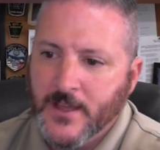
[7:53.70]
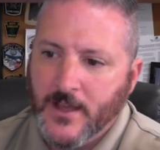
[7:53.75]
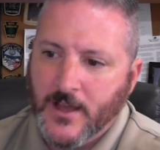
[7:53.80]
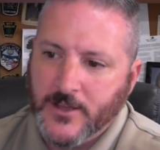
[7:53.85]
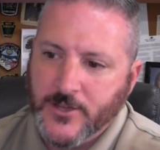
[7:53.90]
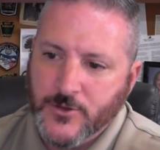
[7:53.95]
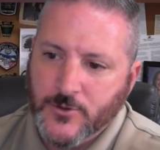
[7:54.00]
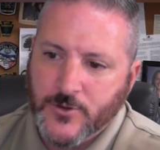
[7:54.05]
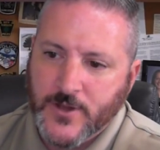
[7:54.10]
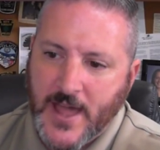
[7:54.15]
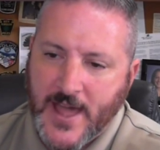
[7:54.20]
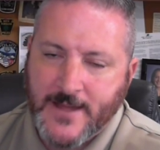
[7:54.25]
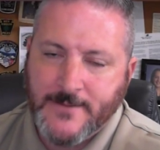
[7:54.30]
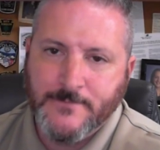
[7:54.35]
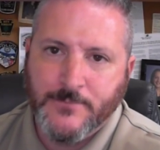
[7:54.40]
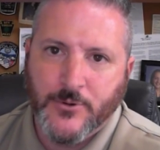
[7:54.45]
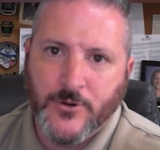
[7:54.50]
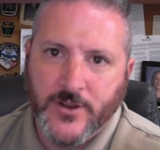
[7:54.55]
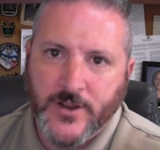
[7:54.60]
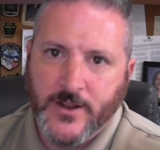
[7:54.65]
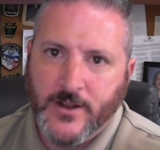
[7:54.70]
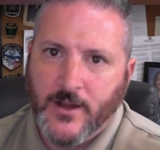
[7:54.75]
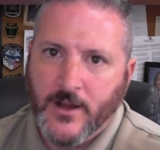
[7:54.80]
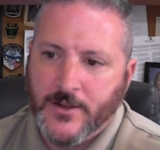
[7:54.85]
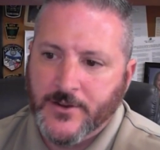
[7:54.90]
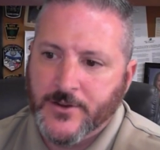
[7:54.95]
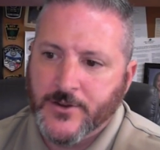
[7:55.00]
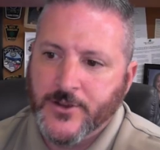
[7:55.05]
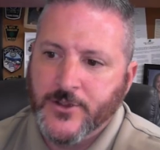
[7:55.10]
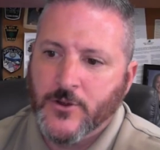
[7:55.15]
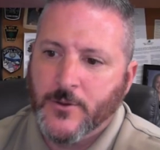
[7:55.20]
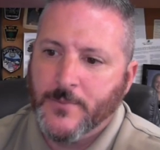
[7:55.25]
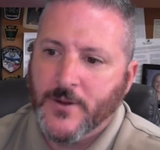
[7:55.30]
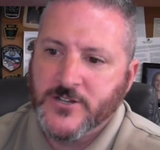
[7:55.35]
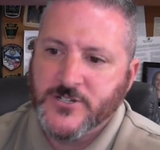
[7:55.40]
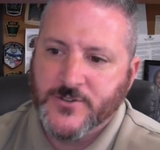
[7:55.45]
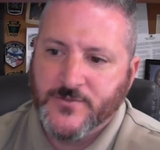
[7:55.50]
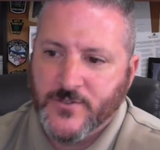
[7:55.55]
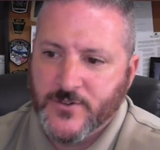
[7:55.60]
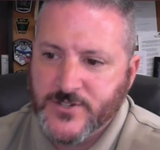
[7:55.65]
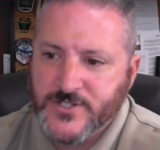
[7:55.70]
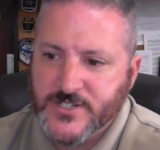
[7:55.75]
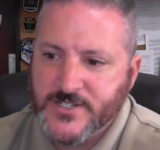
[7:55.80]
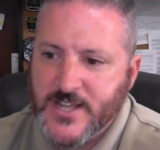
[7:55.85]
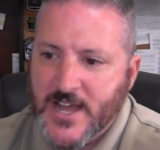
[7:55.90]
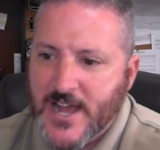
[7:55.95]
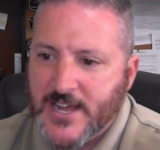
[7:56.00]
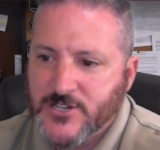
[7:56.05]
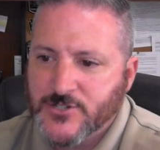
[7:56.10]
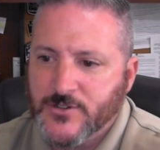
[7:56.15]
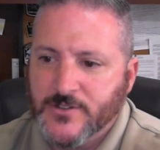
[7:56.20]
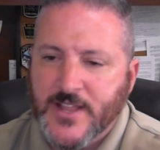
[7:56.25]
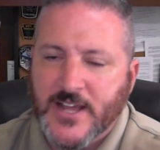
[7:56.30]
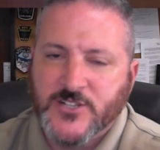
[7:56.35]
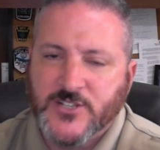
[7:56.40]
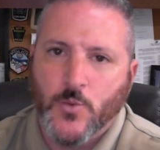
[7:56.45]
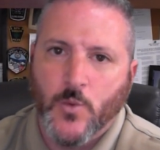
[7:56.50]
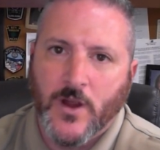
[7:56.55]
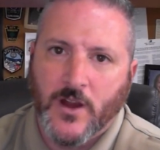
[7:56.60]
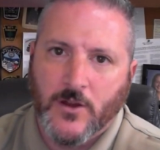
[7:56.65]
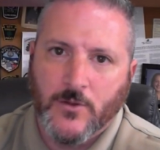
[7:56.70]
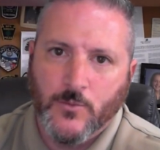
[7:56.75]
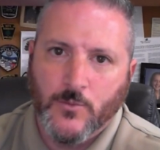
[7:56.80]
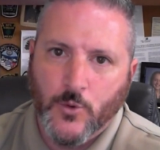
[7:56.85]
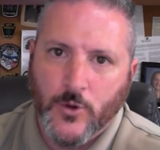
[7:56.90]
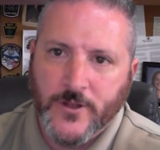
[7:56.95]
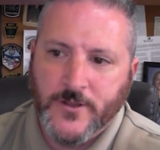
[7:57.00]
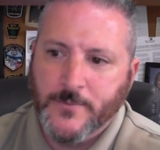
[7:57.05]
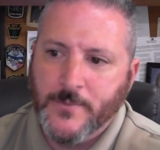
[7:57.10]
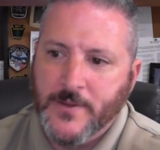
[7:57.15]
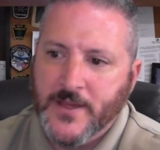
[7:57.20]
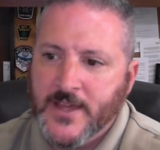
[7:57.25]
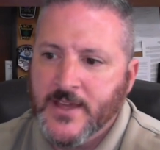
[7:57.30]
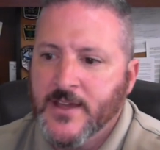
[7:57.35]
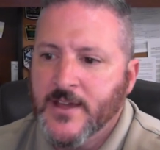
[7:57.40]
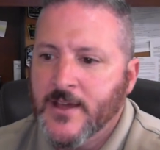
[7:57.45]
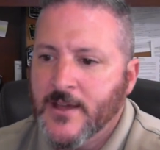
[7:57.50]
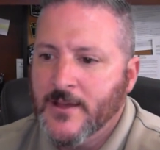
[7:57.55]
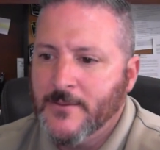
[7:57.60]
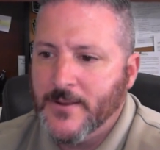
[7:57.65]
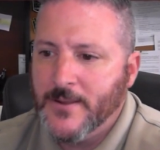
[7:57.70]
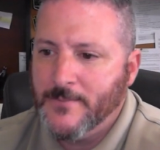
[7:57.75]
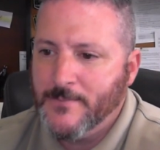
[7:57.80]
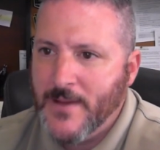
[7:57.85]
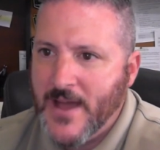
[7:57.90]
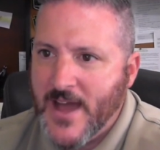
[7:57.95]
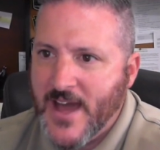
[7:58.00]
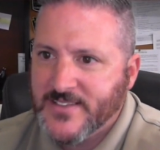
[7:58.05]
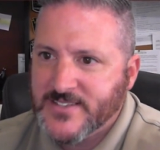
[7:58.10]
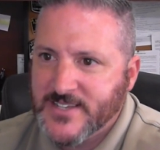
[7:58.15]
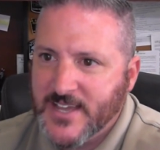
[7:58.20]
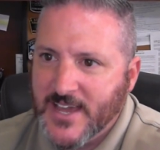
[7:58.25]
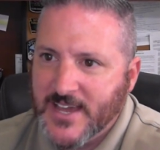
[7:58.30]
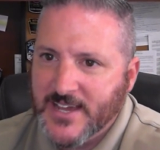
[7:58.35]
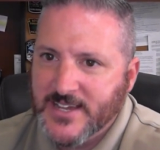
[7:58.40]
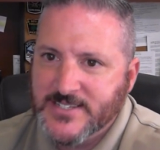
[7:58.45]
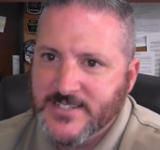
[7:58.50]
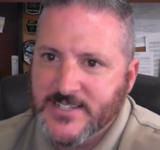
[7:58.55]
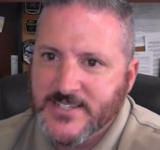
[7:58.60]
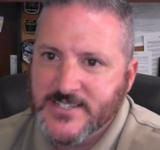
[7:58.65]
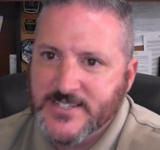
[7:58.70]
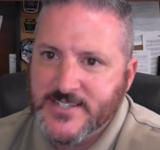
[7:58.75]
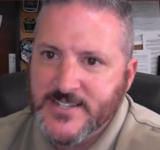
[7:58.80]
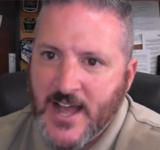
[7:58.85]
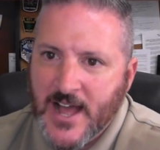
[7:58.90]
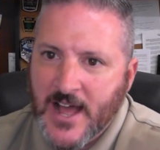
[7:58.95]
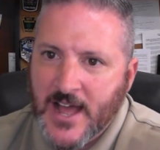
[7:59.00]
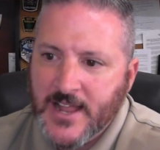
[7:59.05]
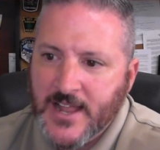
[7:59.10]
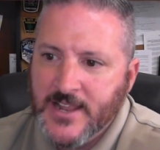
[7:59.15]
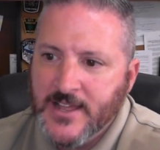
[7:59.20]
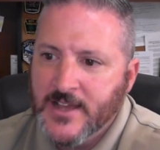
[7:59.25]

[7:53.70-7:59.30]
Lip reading: you can put it under your budget versus actual, and that's where it would be. But in Bath's case, it's not.